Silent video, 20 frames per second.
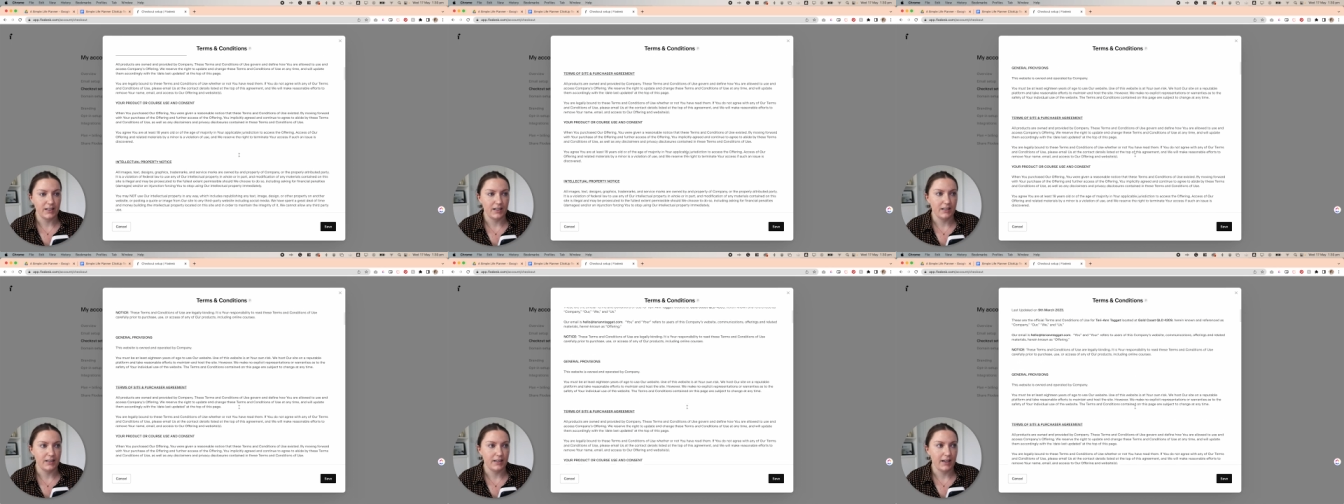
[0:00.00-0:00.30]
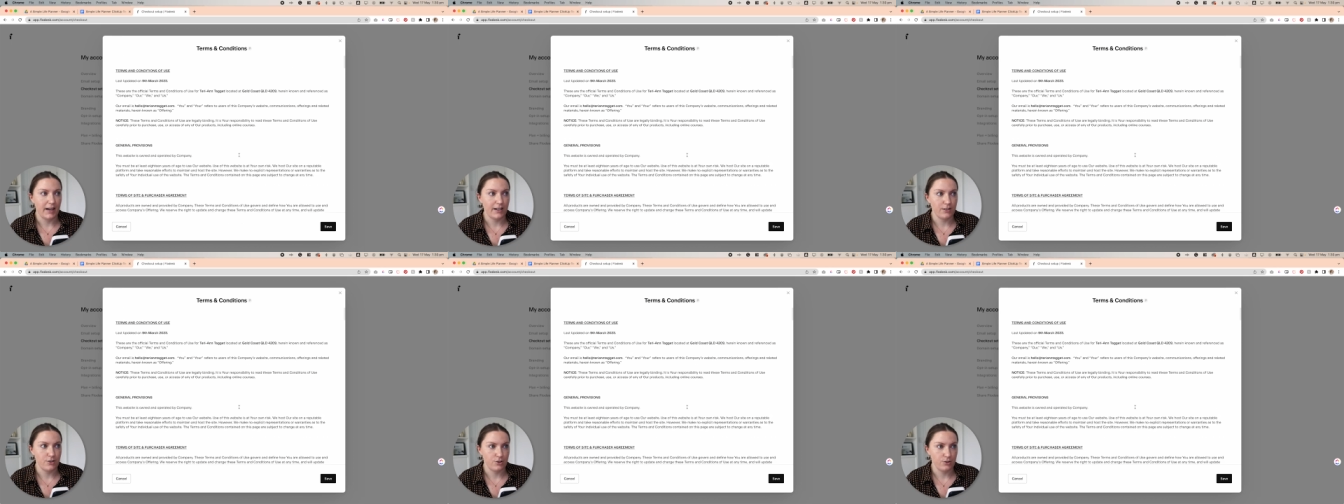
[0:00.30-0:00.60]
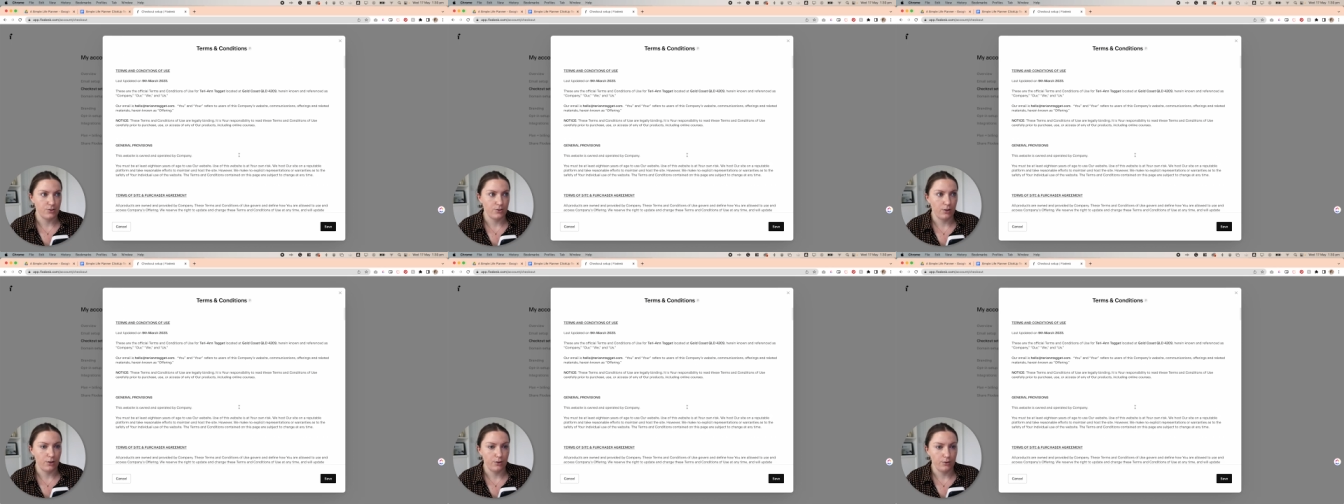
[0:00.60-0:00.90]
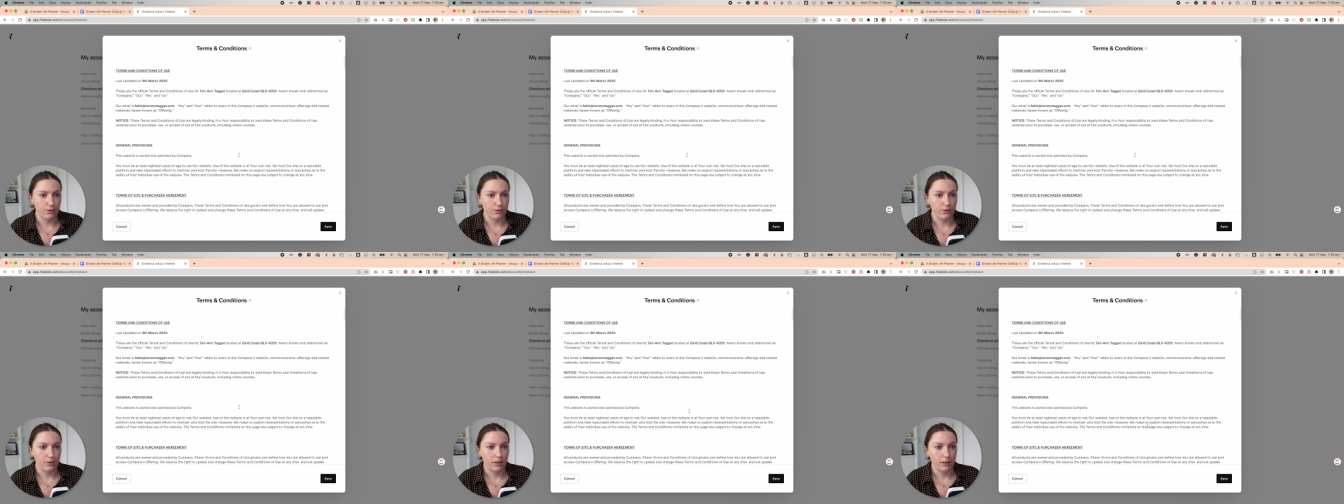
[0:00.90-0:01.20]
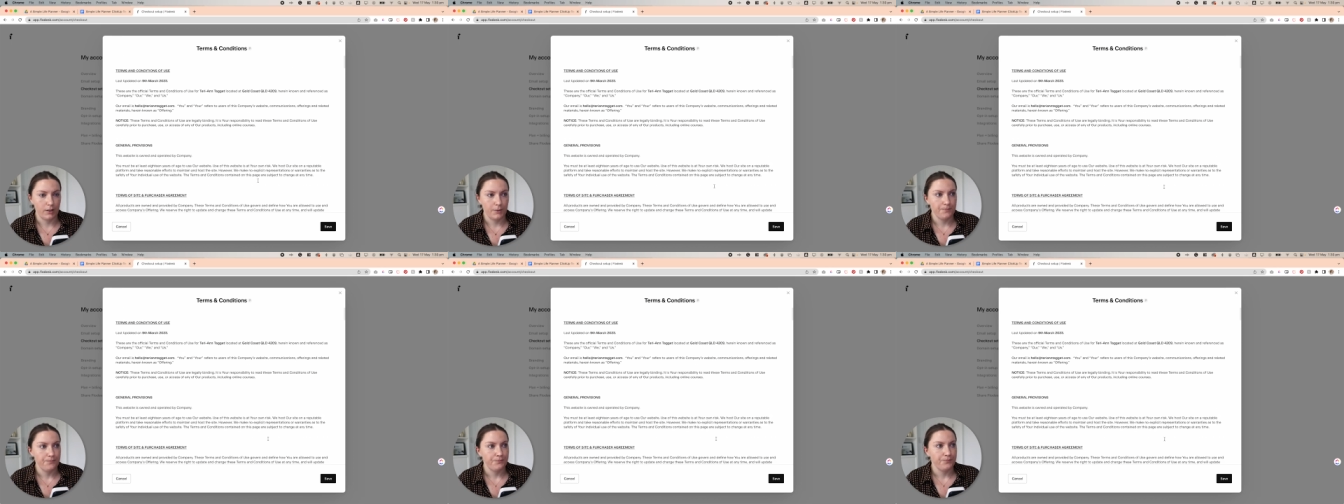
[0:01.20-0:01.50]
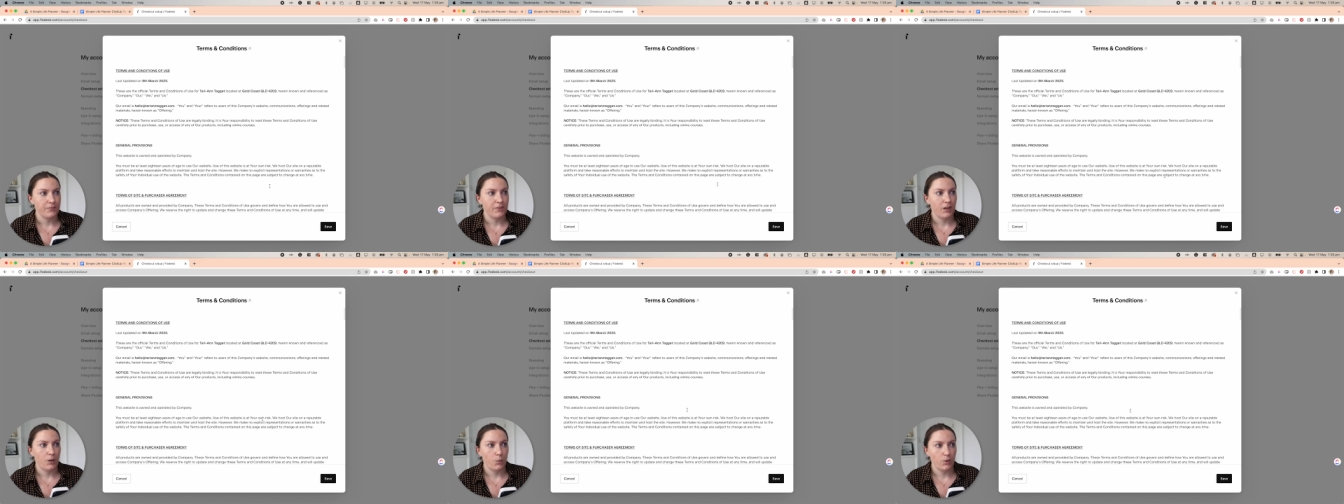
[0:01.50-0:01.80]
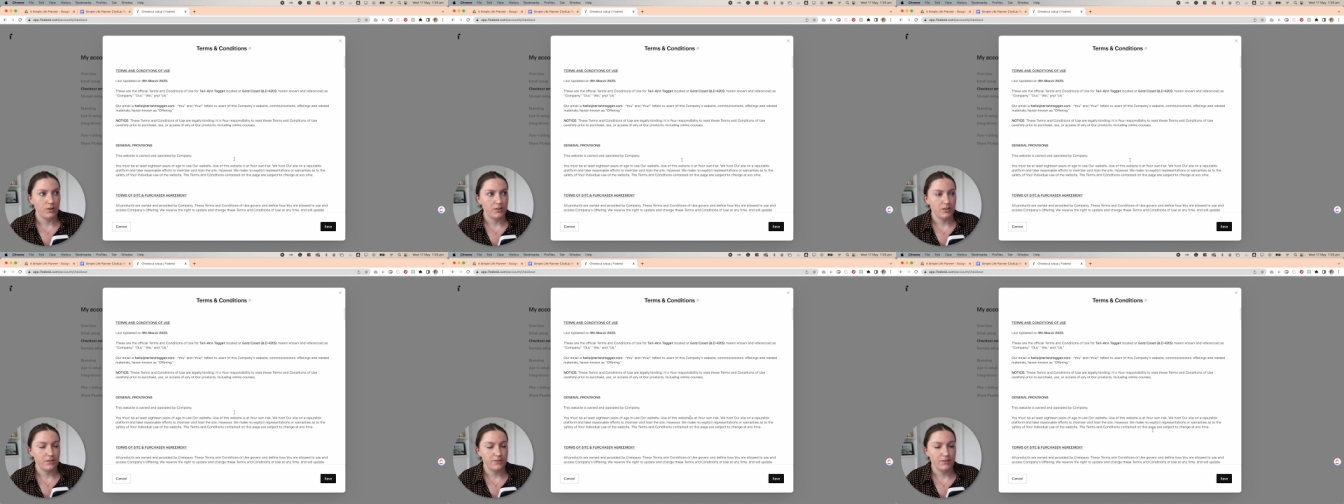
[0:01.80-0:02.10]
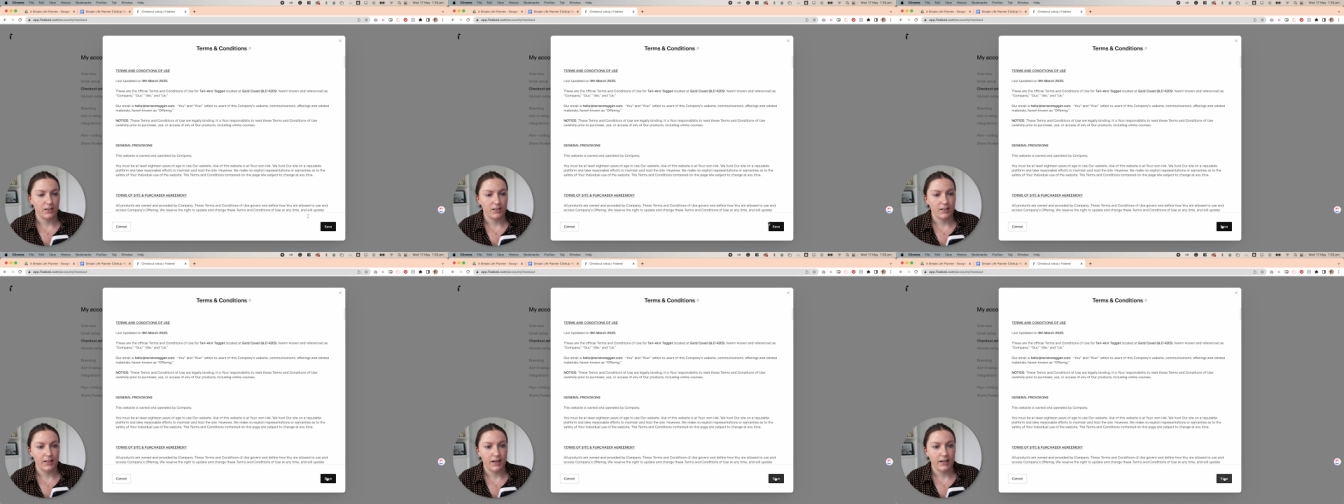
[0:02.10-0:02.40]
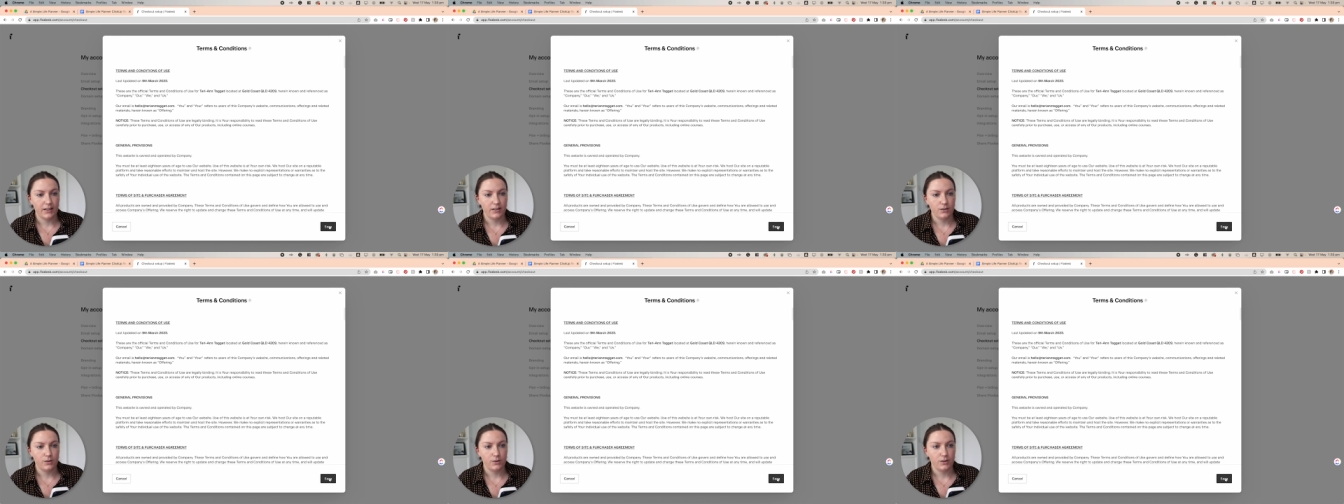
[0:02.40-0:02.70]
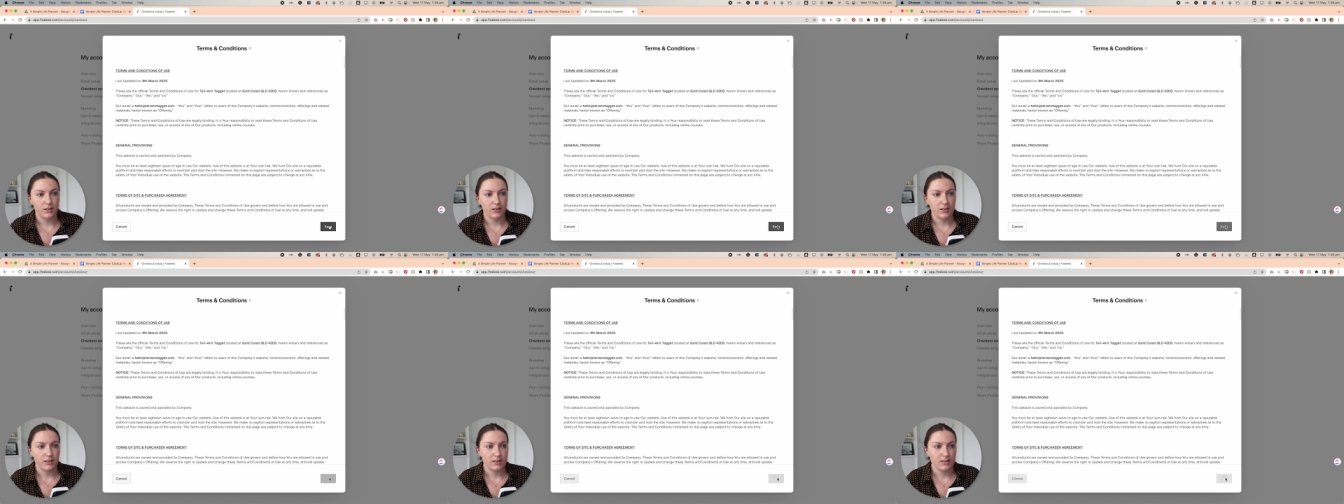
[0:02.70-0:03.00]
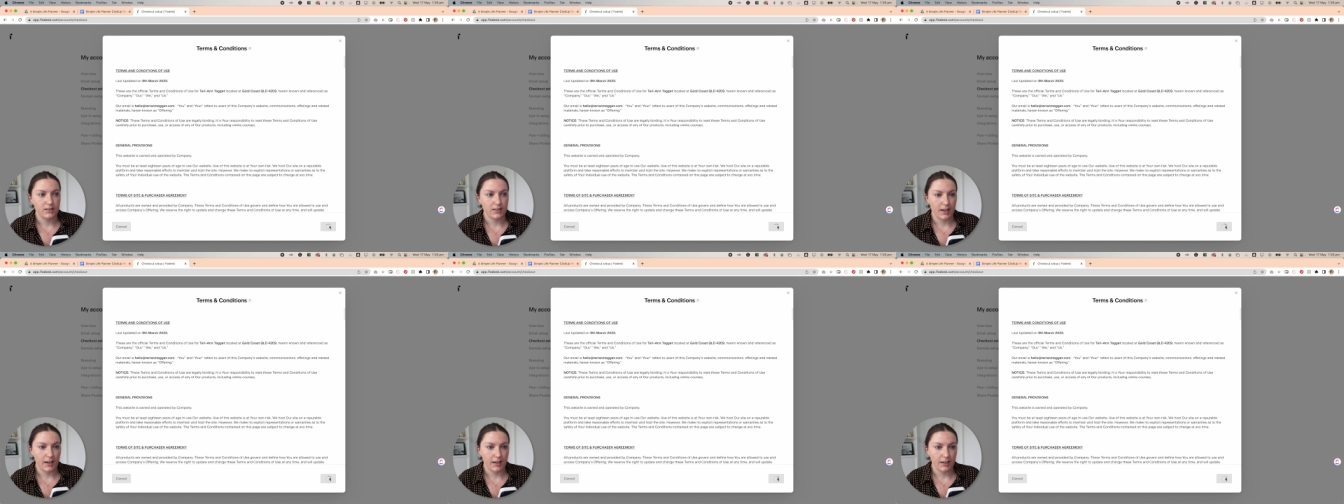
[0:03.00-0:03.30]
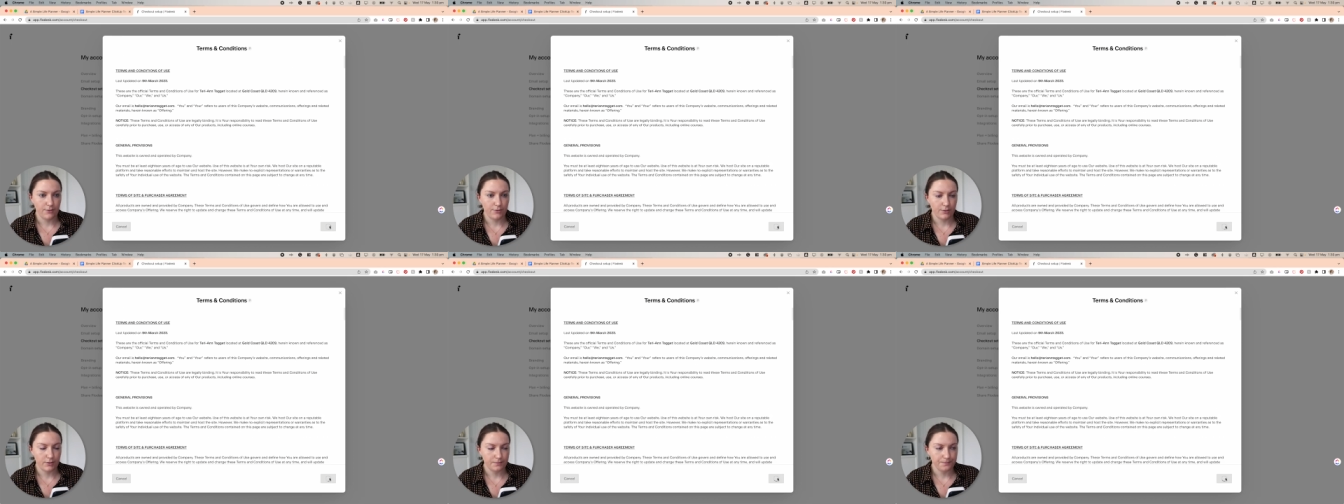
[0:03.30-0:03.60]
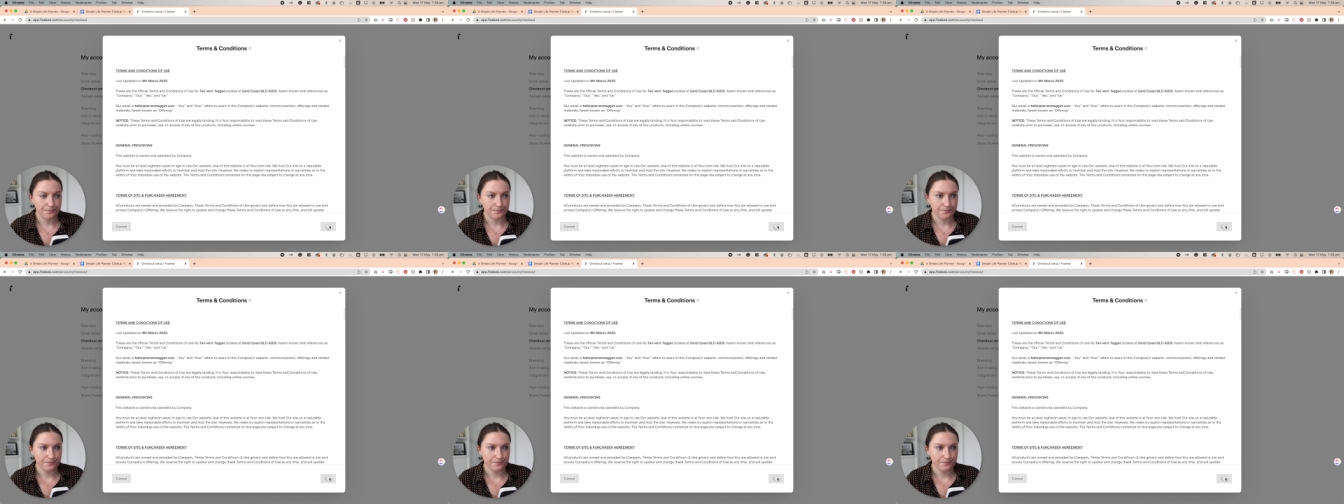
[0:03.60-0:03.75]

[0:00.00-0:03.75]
and add your own. Once you've done that, you can hit save.